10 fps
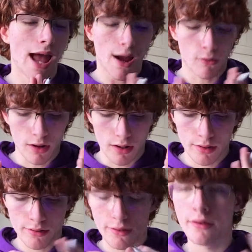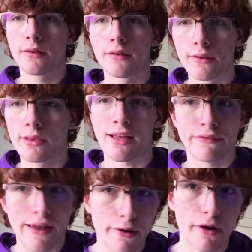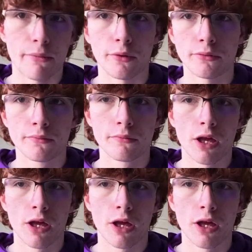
our like variable,